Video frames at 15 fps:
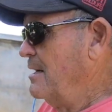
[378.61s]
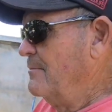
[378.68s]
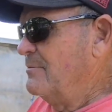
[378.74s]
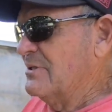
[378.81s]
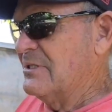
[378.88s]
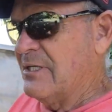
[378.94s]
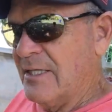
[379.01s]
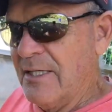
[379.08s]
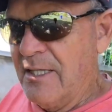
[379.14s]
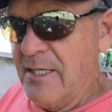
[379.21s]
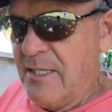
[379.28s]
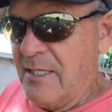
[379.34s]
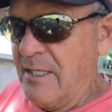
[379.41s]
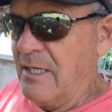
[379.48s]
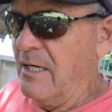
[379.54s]
But then
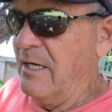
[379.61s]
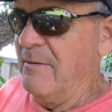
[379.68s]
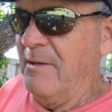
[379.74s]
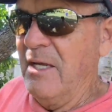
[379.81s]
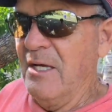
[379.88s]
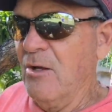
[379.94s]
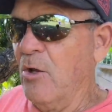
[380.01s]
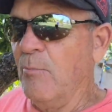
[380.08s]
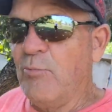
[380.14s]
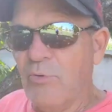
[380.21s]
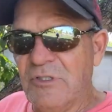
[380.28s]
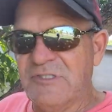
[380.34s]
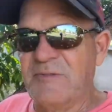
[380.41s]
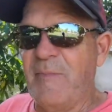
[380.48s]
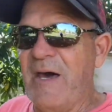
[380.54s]
again, it all
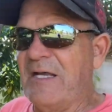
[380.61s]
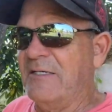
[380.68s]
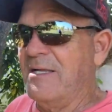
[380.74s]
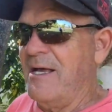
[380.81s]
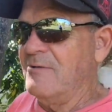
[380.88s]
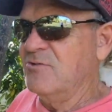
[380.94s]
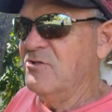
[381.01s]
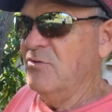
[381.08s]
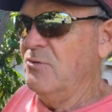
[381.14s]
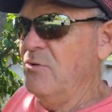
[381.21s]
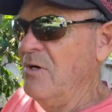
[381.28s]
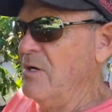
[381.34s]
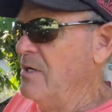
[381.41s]
boils back down to